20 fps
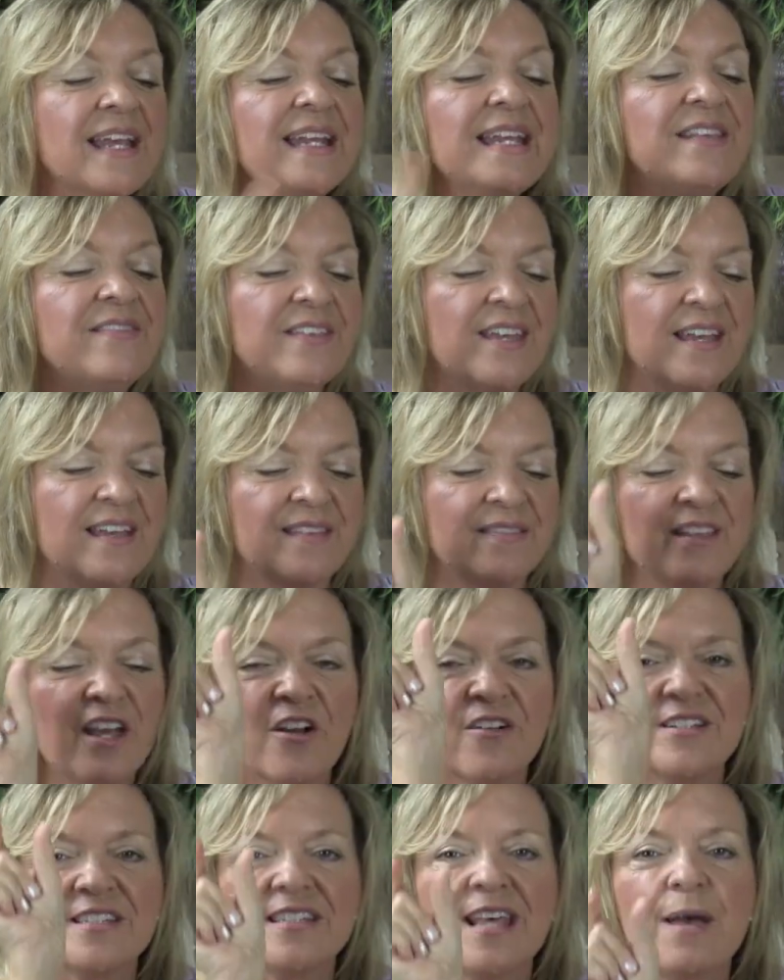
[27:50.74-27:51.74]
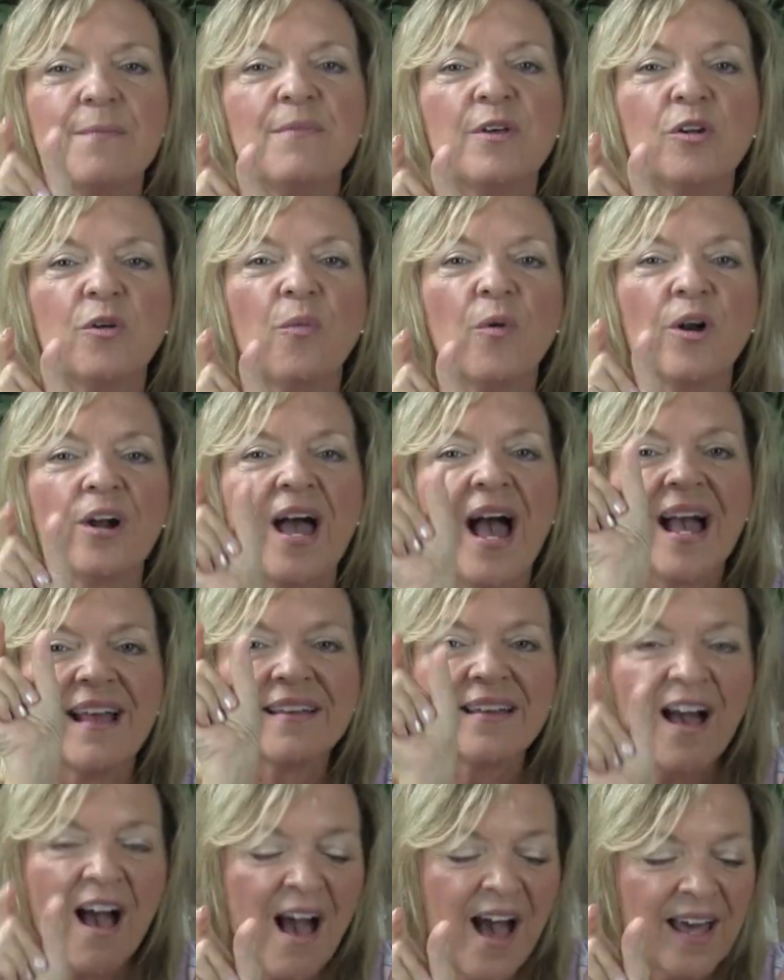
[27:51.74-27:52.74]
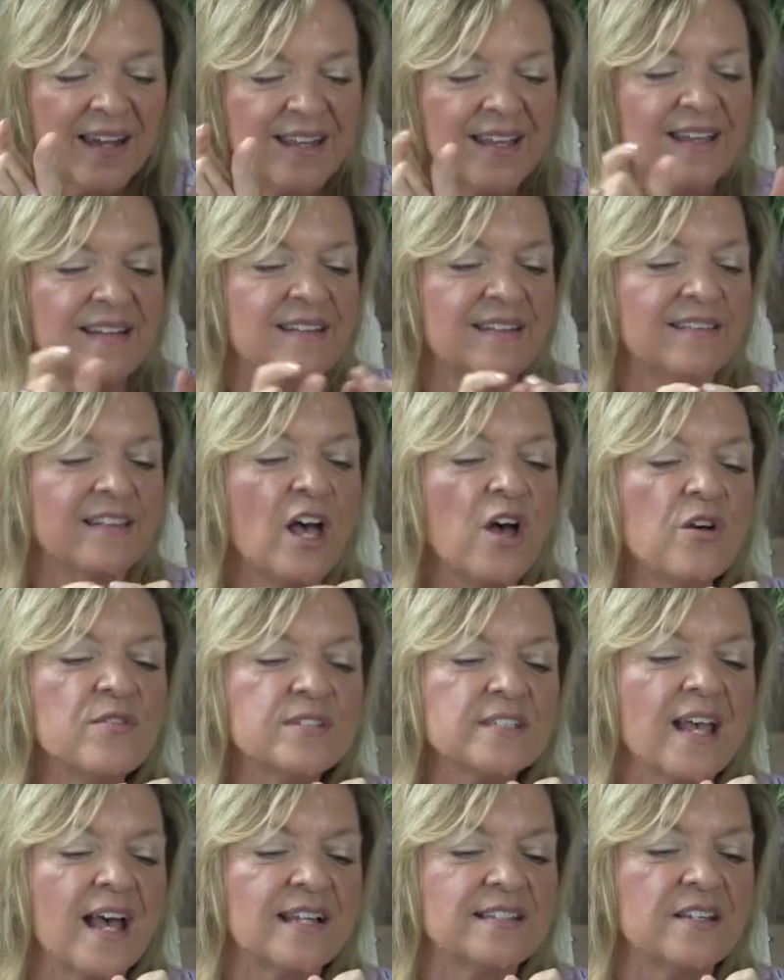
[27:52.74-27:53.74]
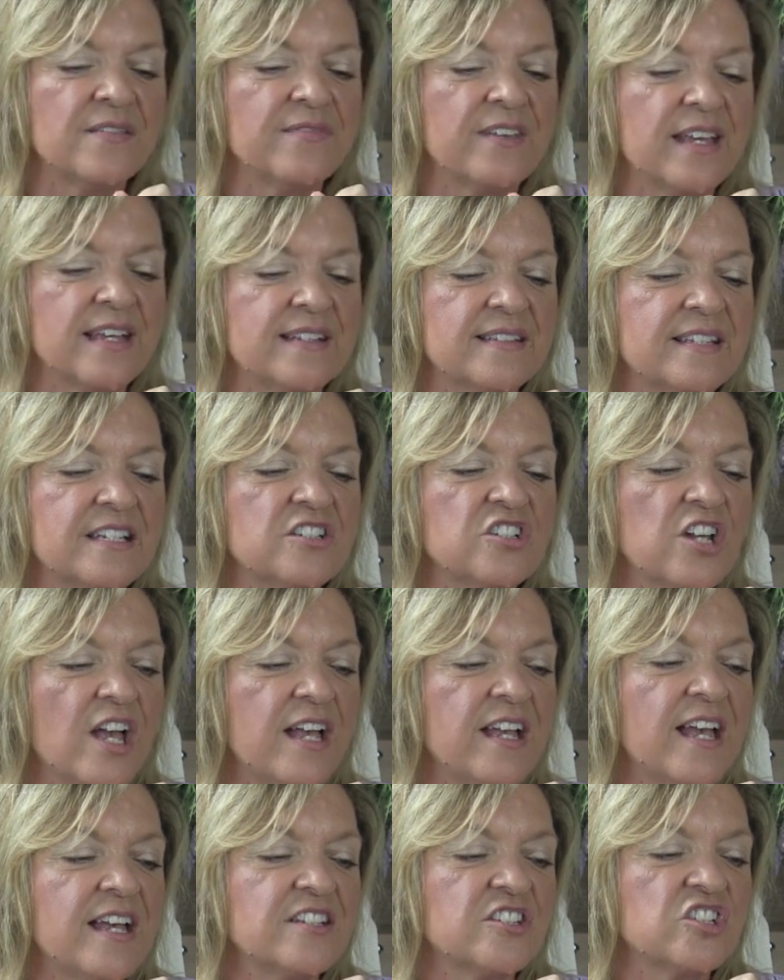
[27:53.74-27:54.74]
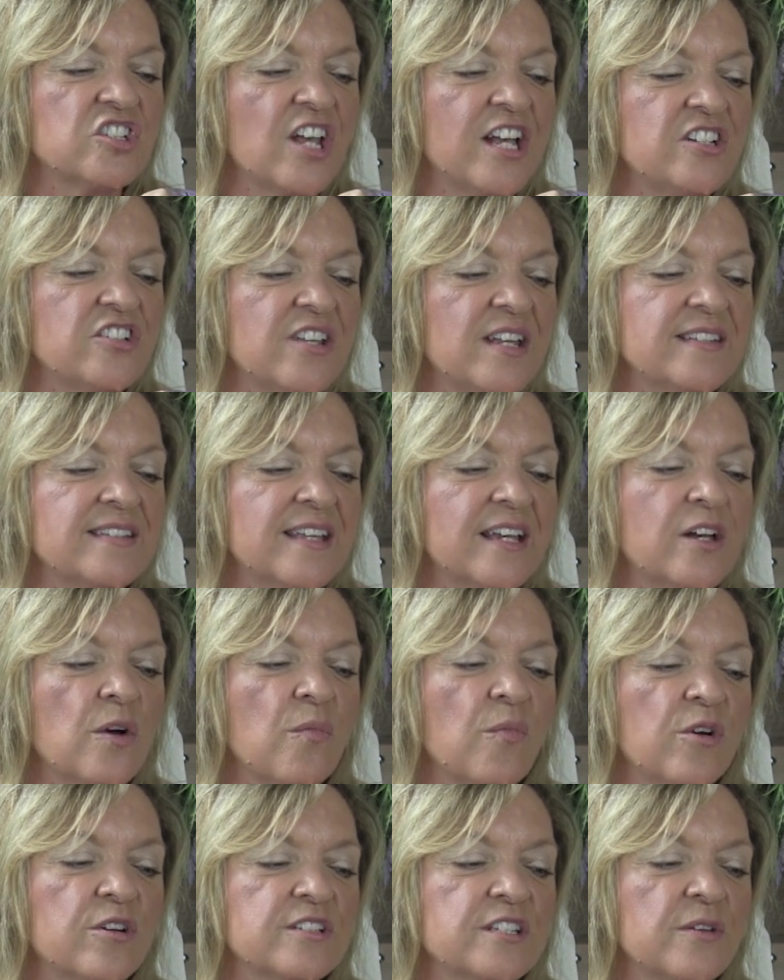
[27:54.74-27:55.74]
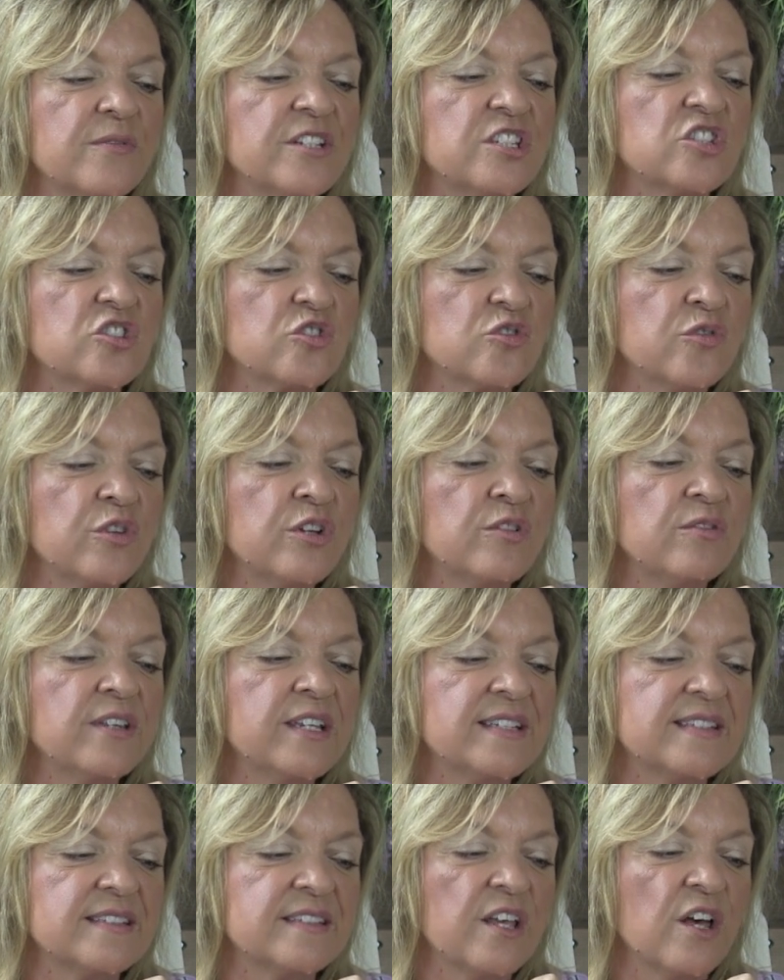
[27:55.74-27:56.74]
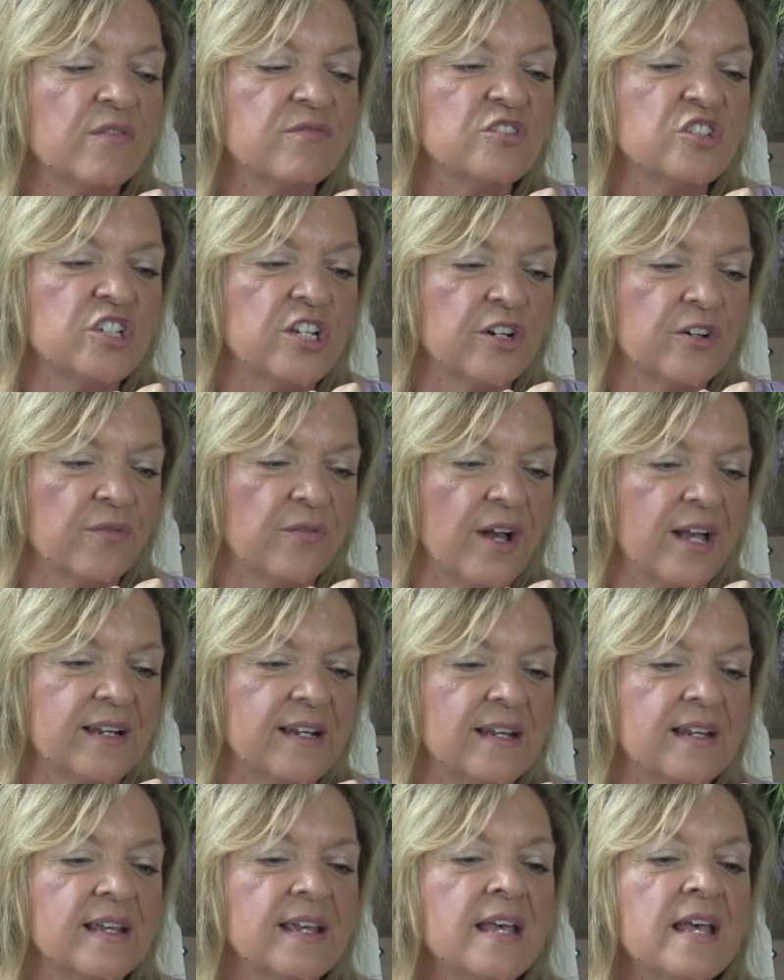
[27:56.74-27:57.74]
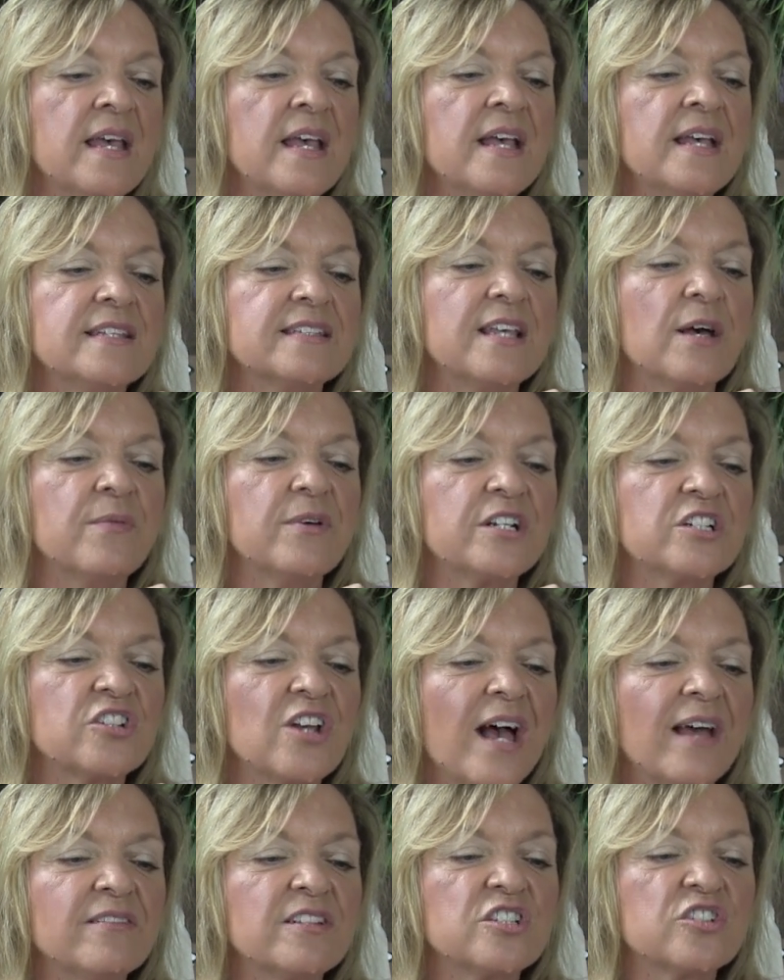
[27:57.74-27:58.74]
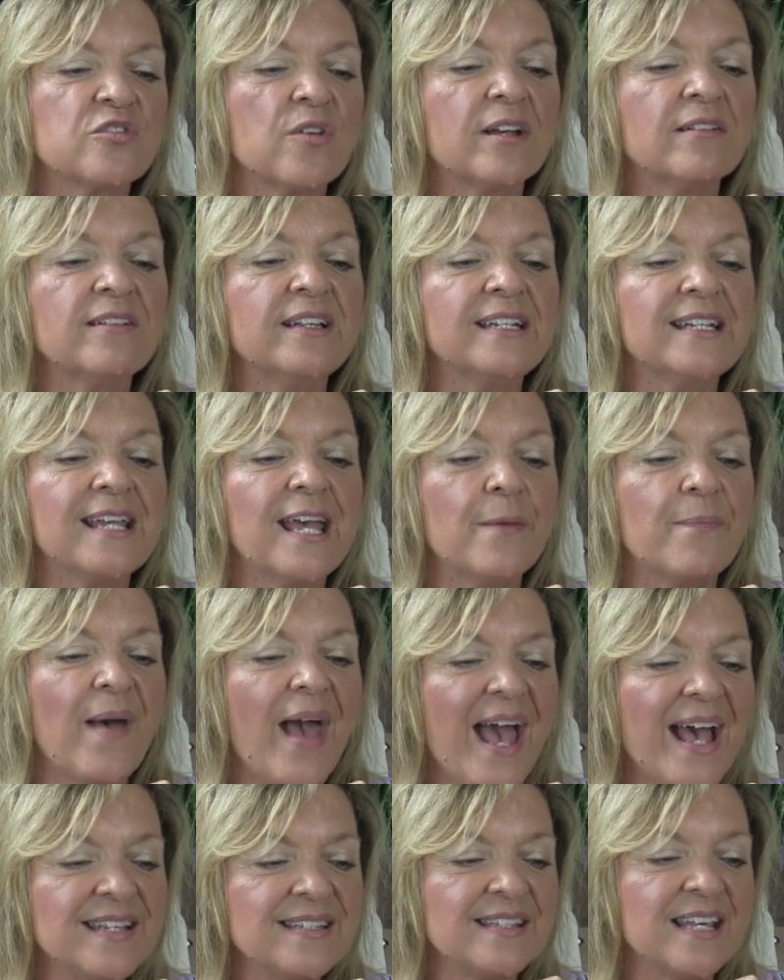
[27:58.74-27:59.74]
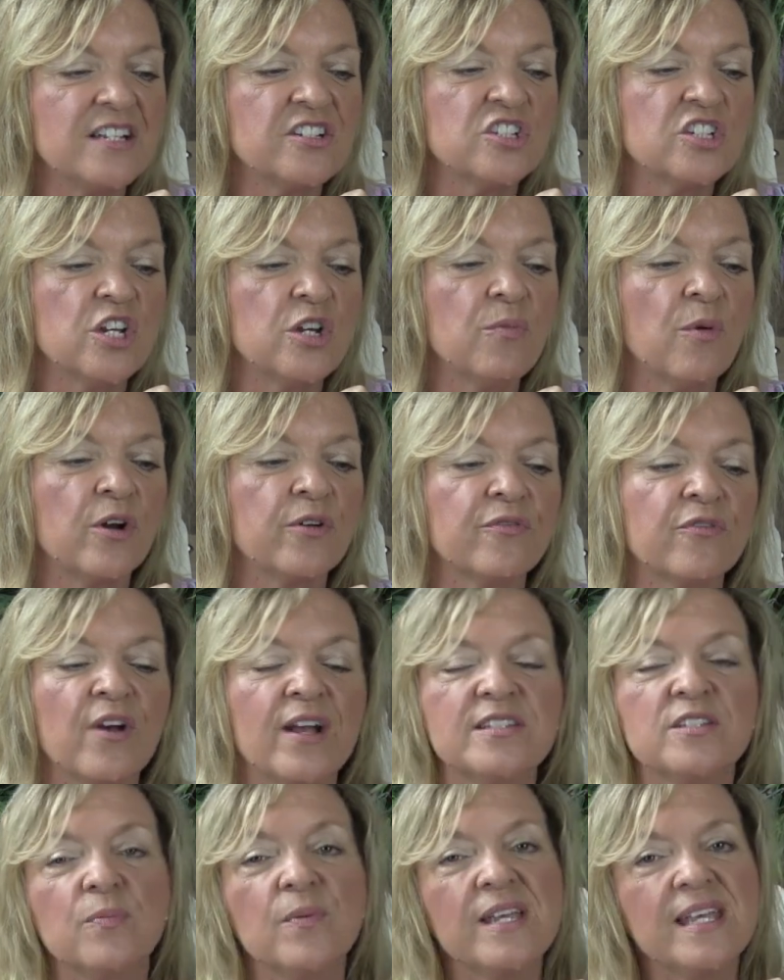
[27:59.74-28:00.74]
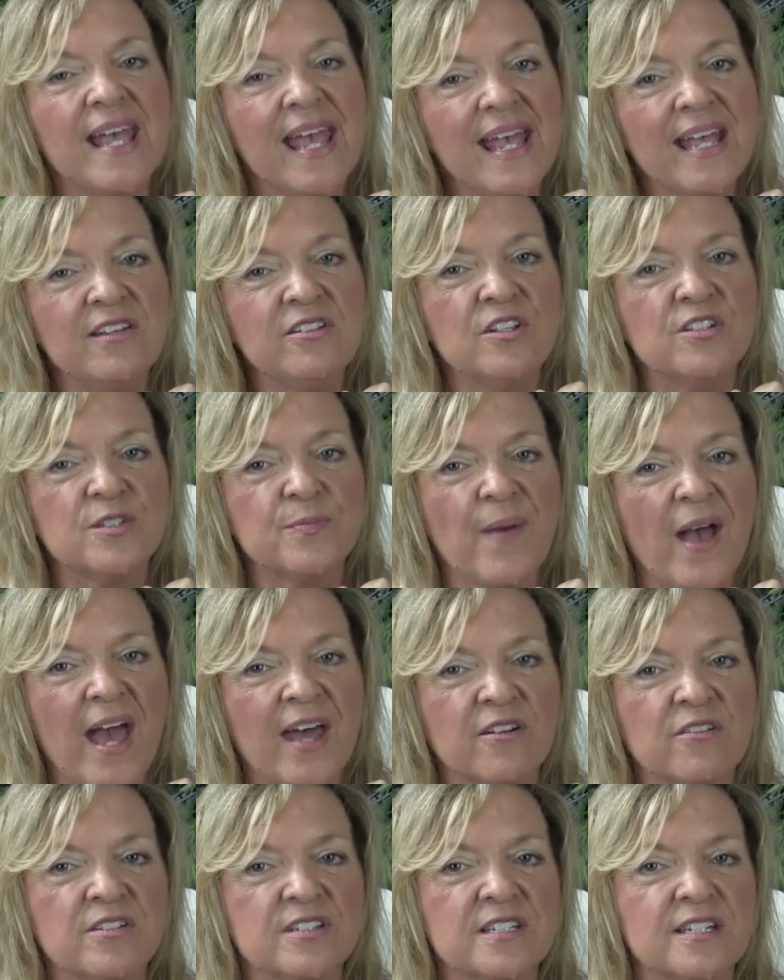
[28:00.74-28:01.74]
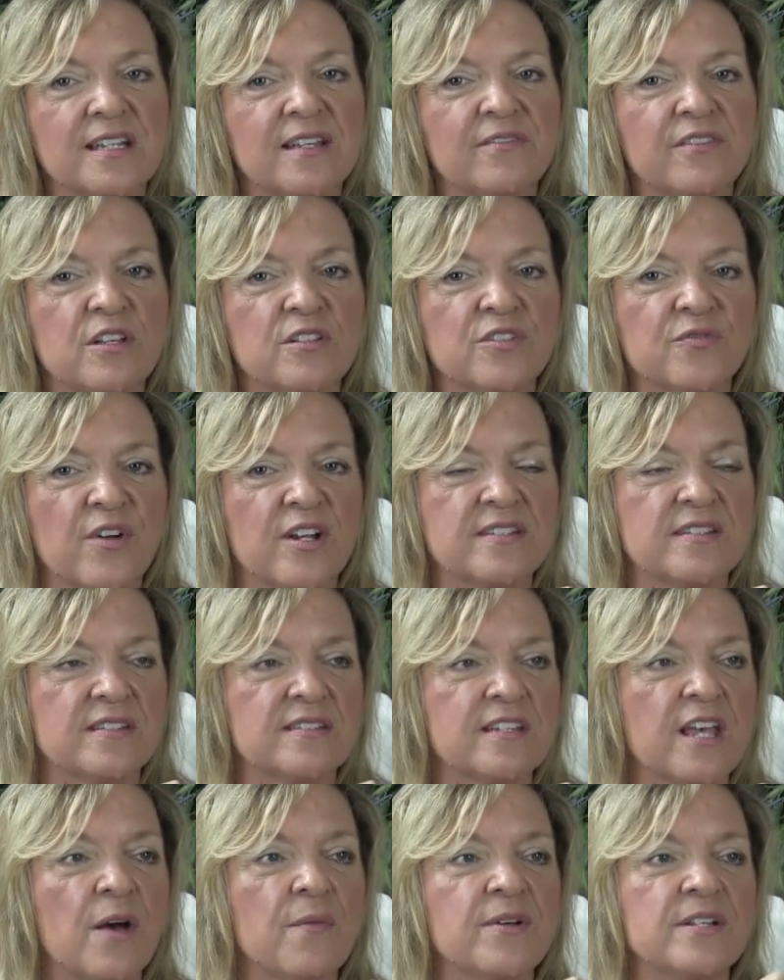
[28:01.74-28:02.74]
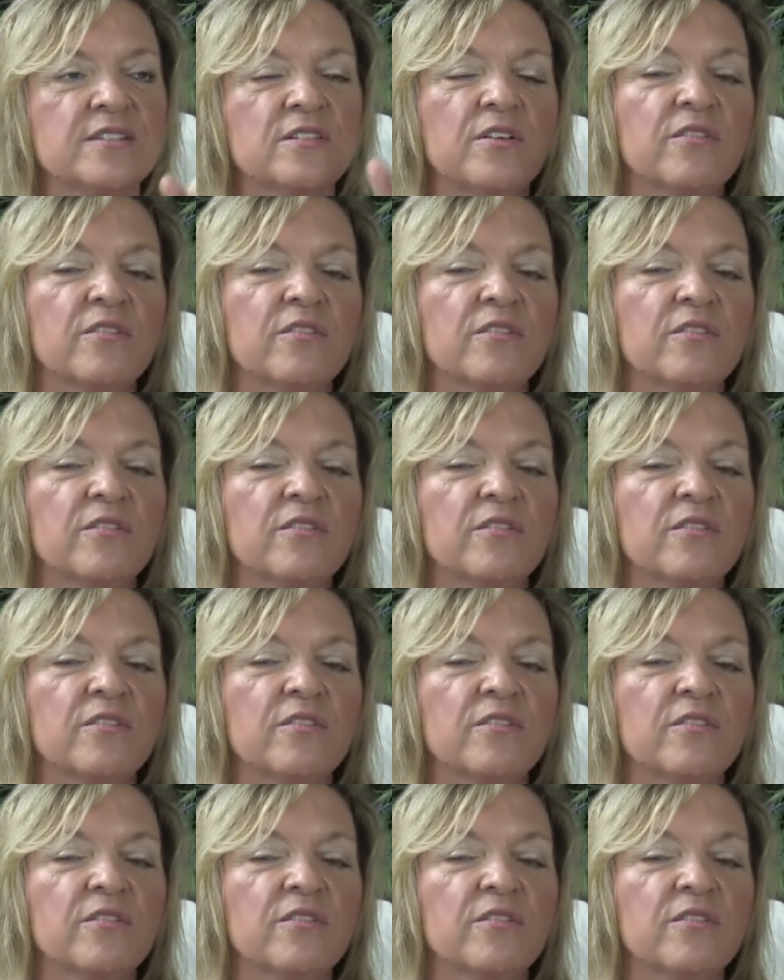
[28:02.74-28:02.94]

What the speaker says: Anything, there is that middle word. I got it. Those kinds of things. He has changed that second word, so it's truly self-generated. So when a child is struggling to get past that 2-word phrase, we can use patterns to get those phrases going.